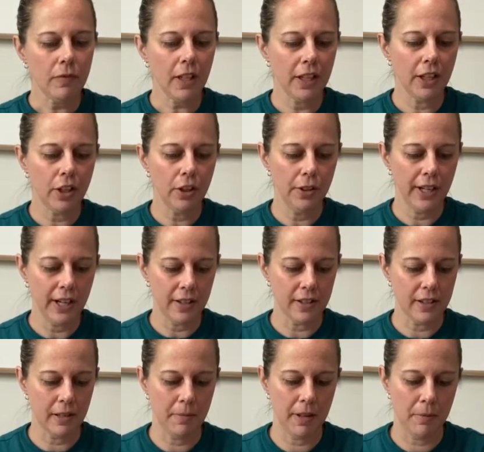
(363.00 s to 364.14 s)
including on
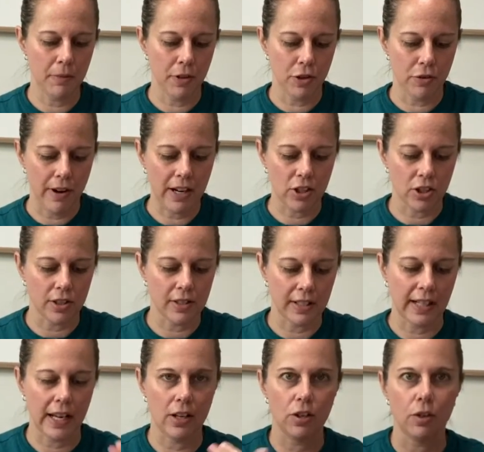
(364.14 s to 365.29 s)
some of them the directions in
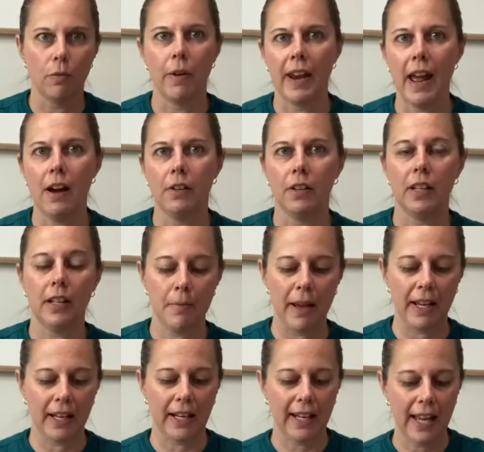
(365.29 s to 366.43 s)
case you run out and need to
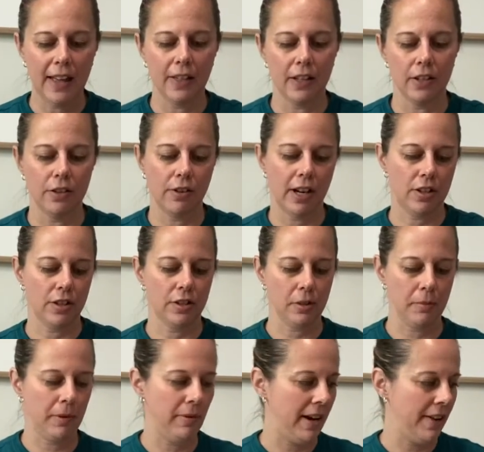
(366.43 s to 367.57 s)
make it again, the directions will
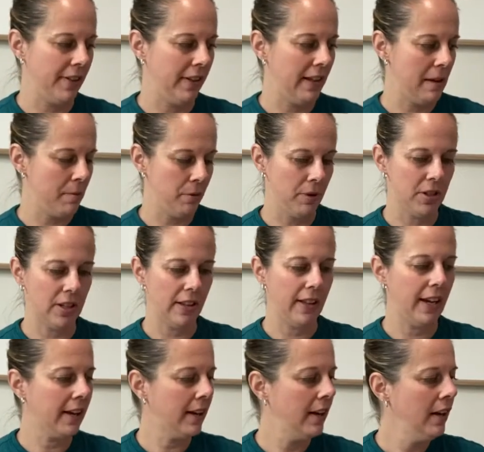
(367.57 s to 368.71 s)
be right on the label, which I
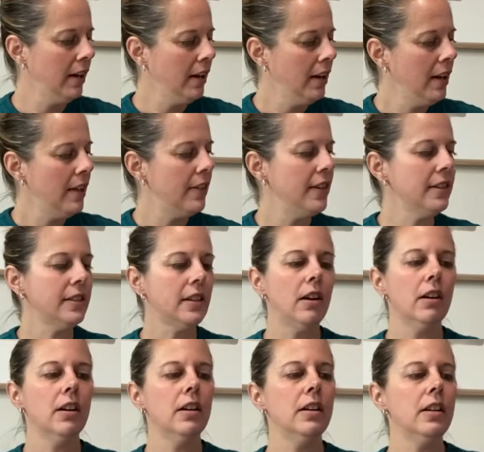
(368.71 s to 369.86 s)
like. This
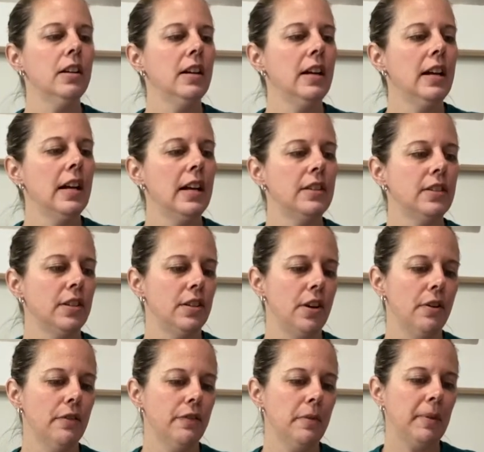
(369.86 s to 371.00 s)
card, it's a
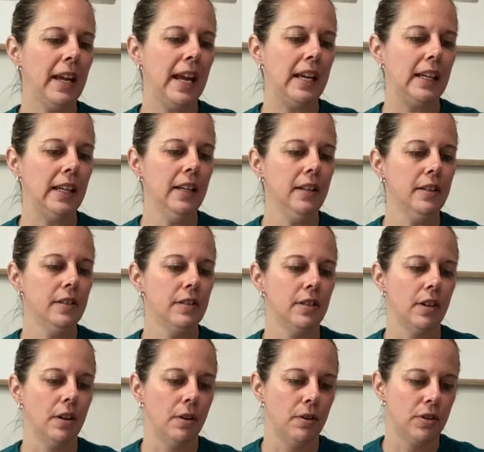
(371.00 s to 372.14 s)
note from Katie.
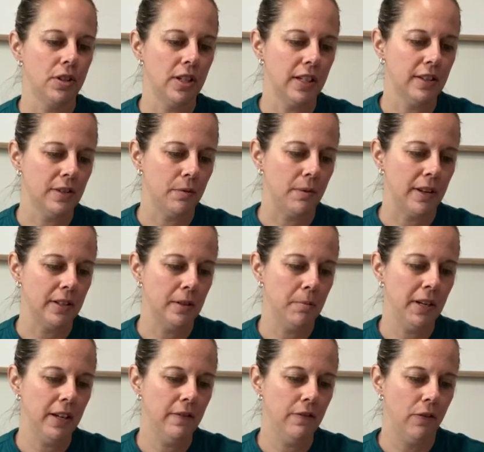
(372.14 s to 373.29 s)
So she is the
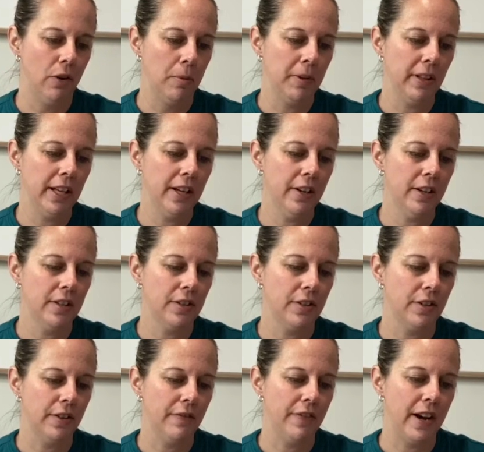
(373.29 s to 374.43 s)
recipe formulator and
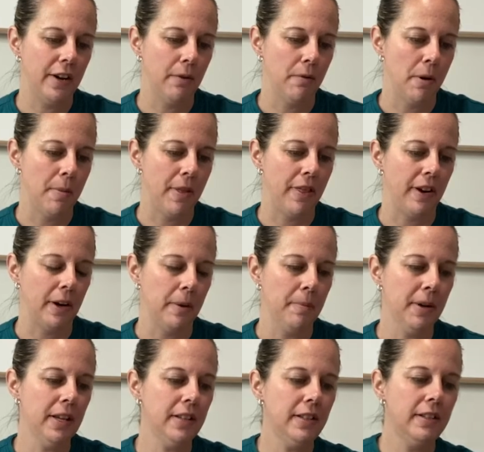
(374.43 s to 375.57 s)
certified
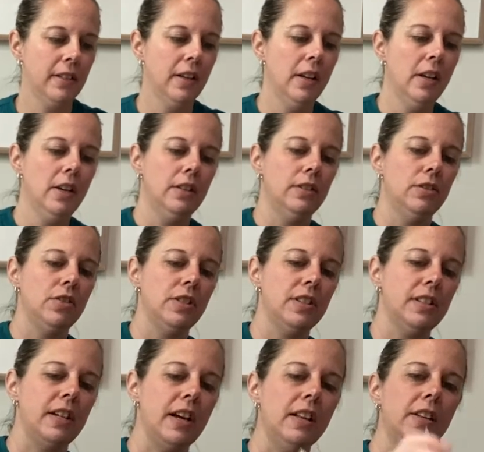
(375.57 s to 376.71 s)
aromatherapist. So she just got a